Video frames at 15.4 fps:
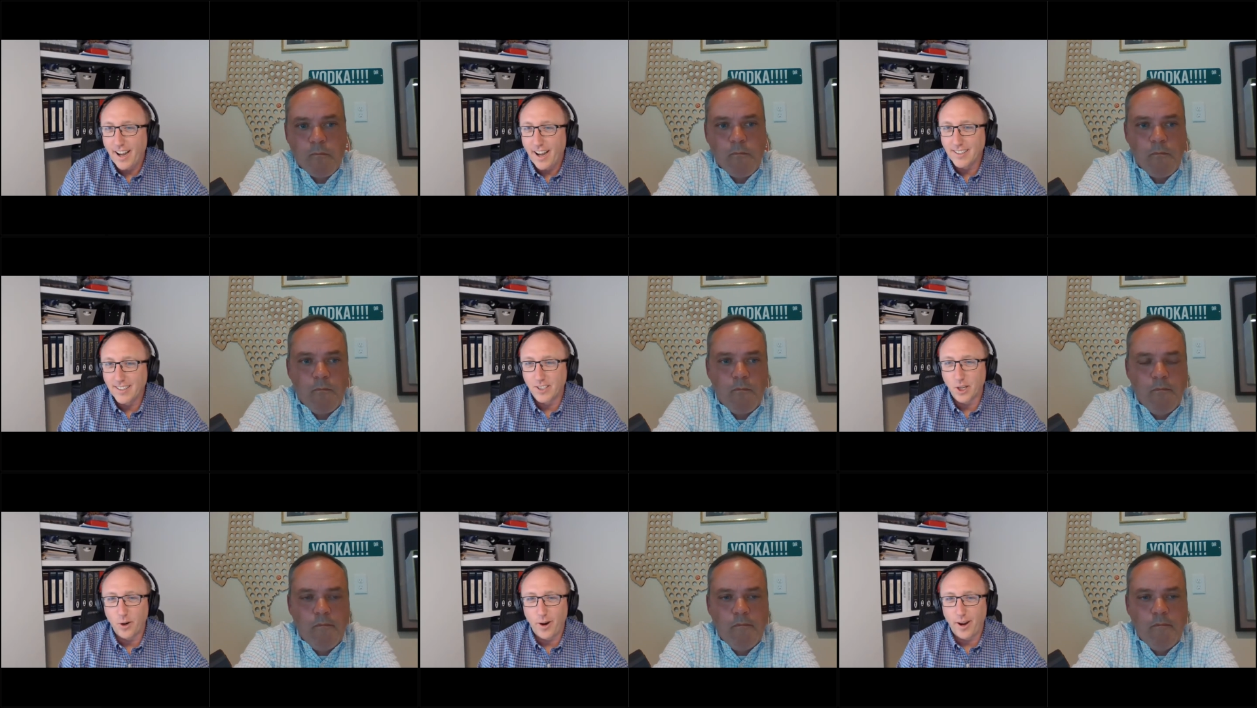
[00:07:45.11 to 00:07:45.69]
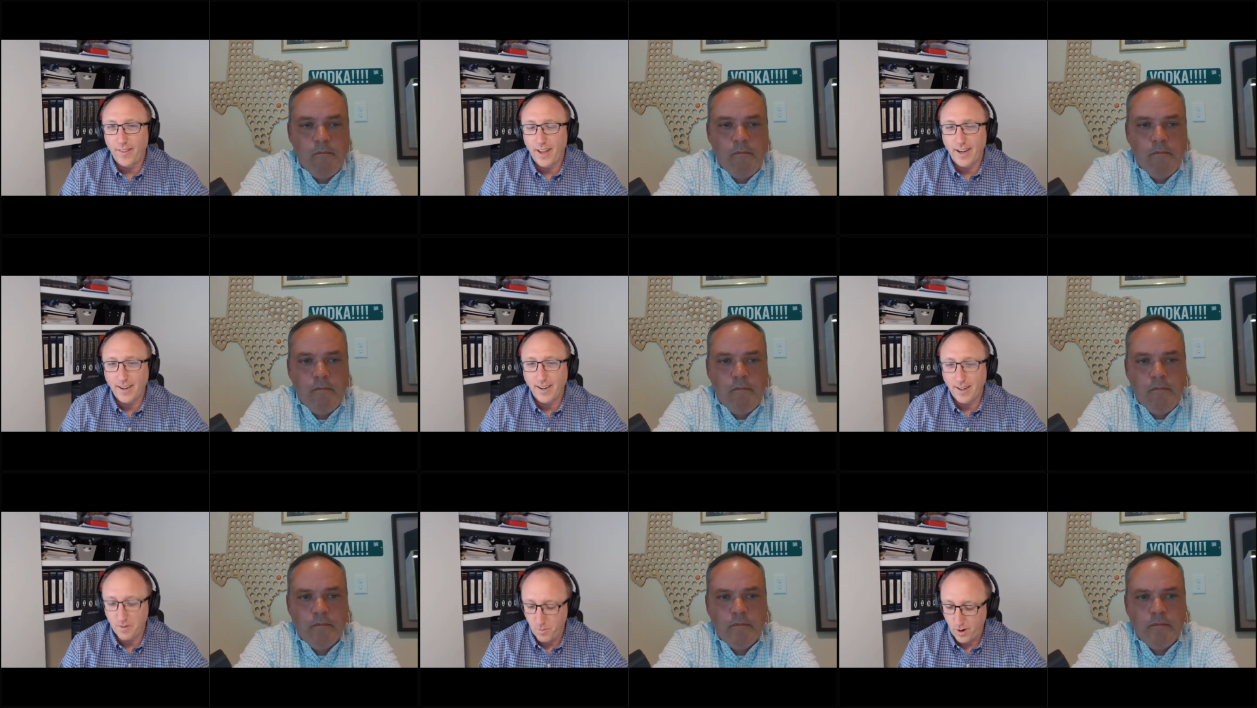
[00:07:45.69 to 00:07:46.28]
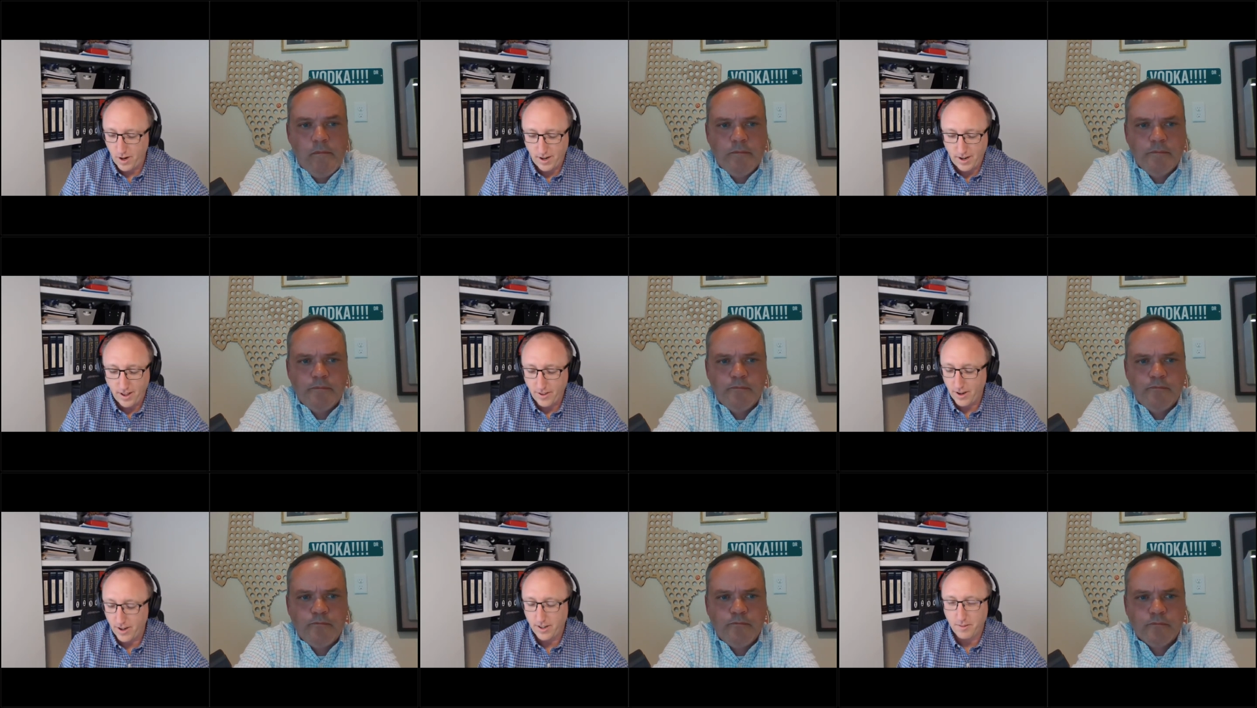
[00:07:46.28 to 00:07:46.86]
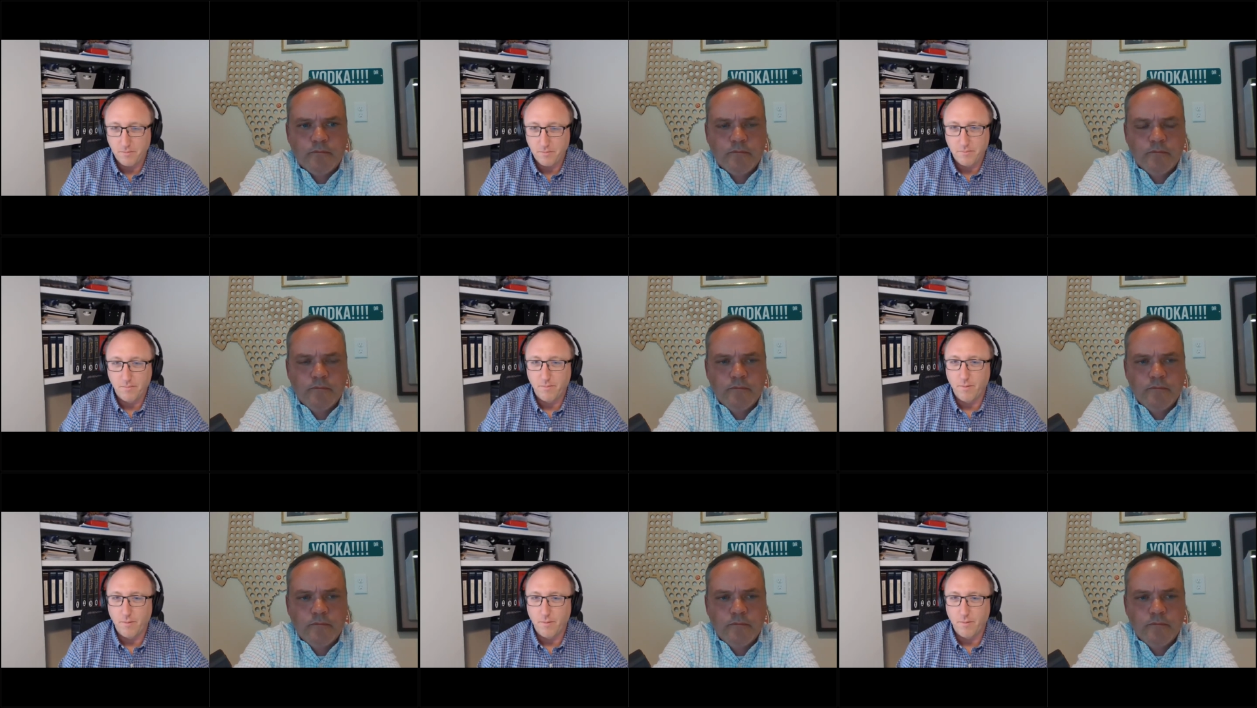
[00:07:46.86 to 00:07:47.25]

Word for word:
Speaker 1: And so, and then what, another